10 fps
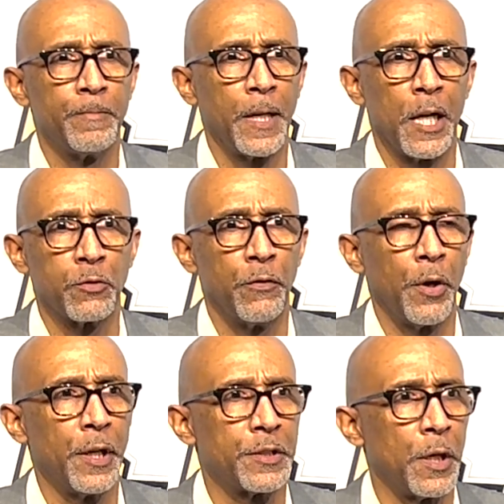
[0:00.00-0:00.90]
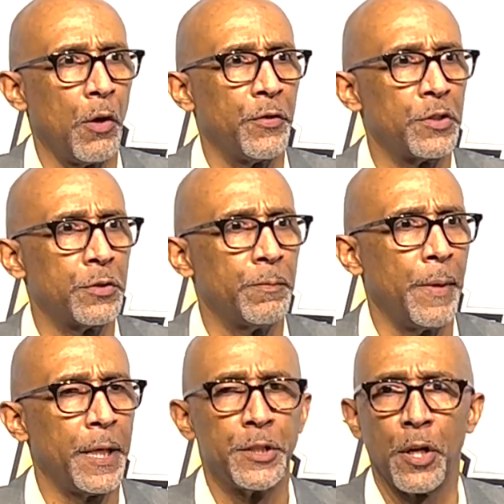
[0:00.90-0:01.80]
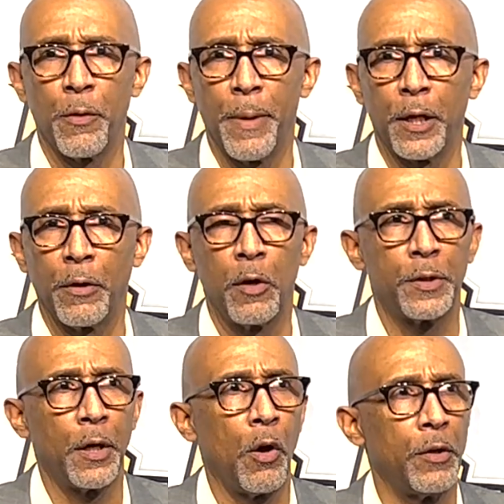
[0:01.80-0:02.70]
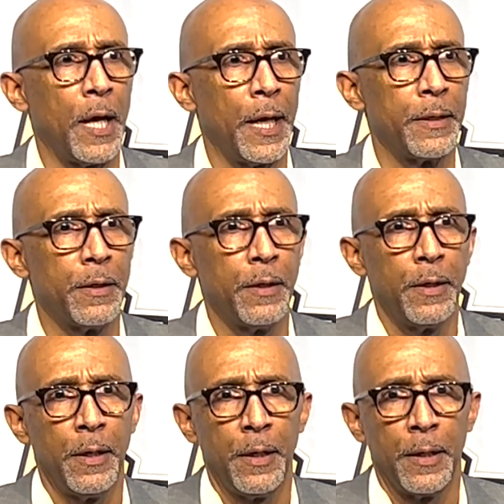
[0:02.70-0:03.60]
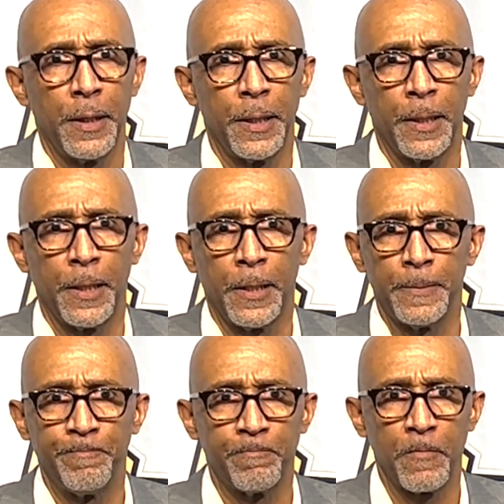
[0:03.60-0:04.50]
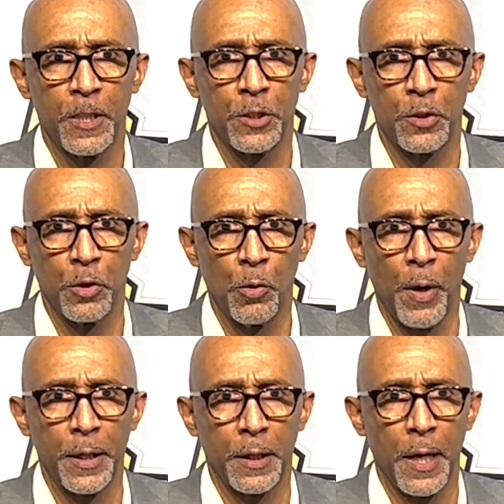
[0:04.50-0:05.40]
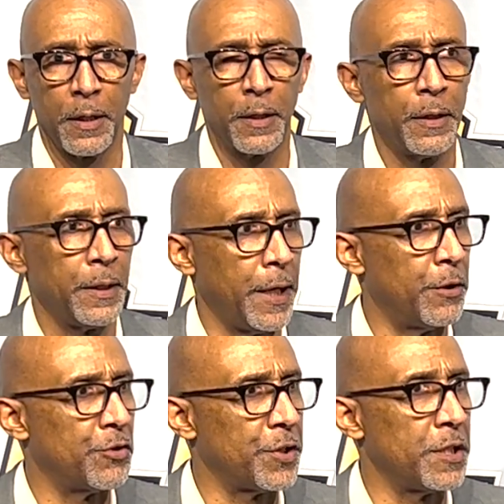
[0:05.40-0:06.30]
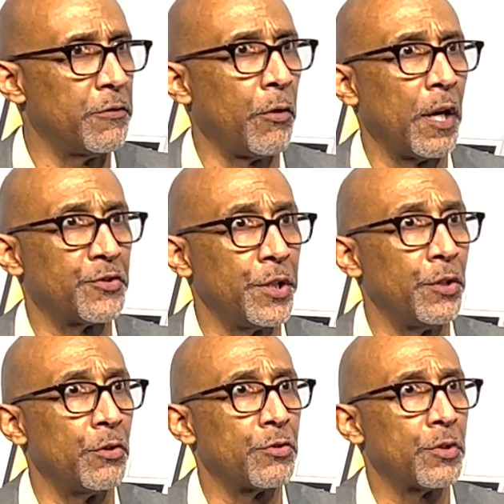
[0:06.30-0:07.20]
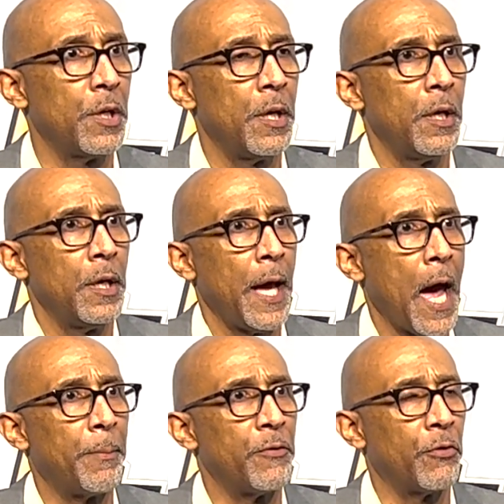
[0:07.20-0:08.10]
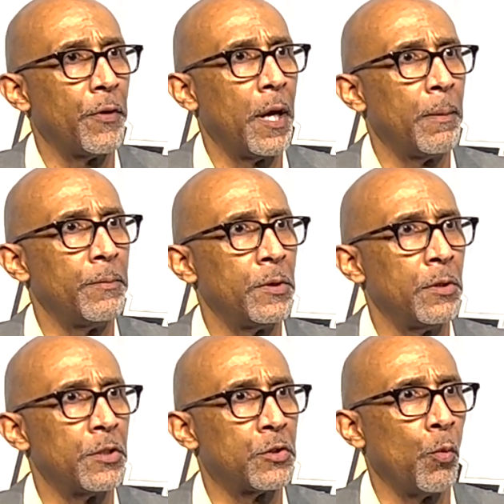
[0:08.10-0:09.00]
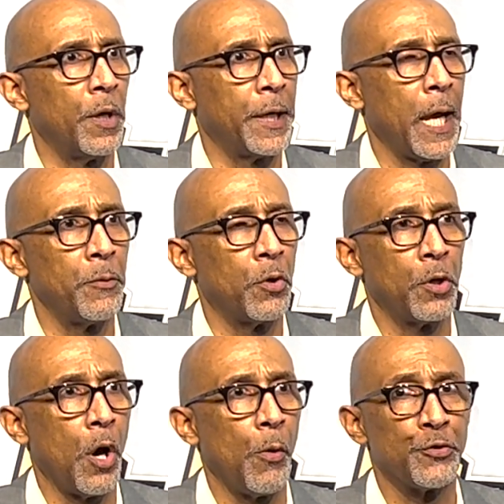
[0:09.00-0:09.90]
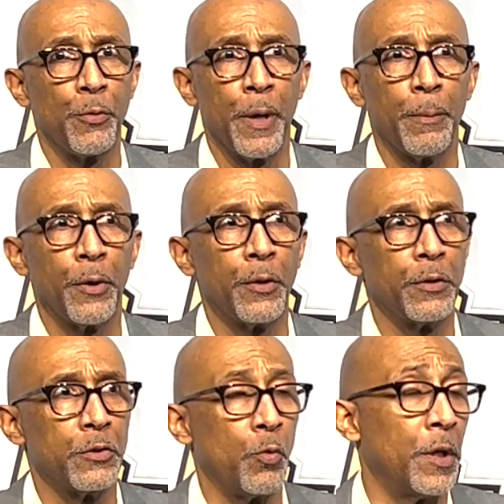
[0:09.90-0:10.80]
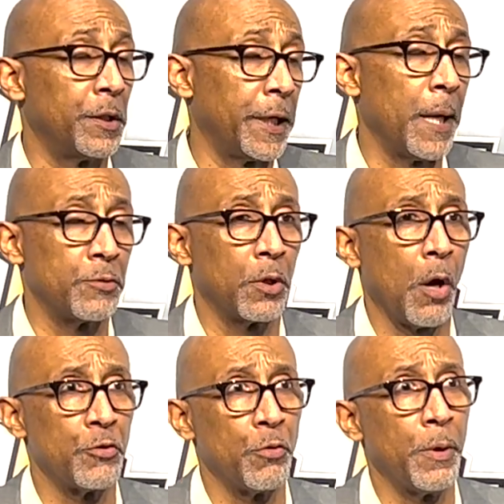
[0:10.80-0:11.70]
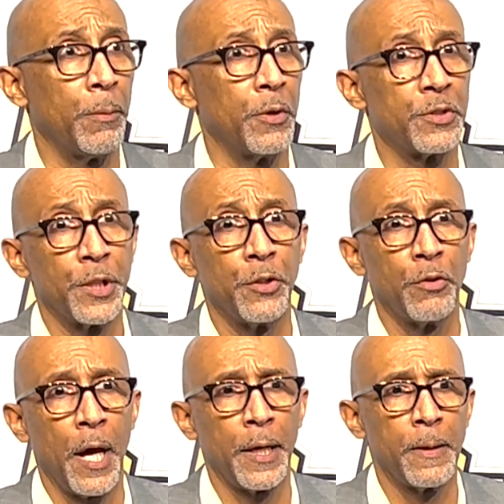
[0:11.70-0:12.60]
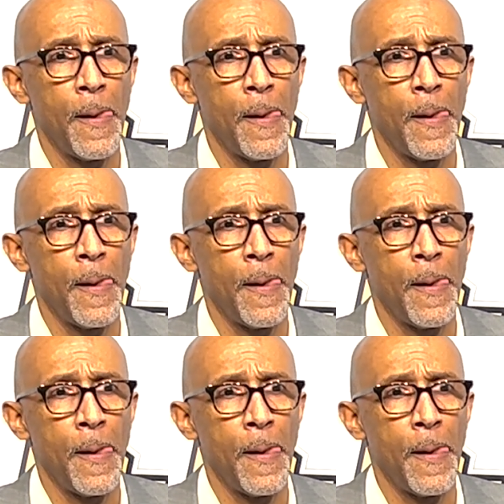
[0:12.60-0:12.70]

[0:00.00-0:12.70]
Guys were very unselfish, made each other better out there all night. And it's just a good way to kind of end the season for our seniors. Happy for them. You know, it's the one game you're going to always remember. It's one of the games you'll always remember, senior night.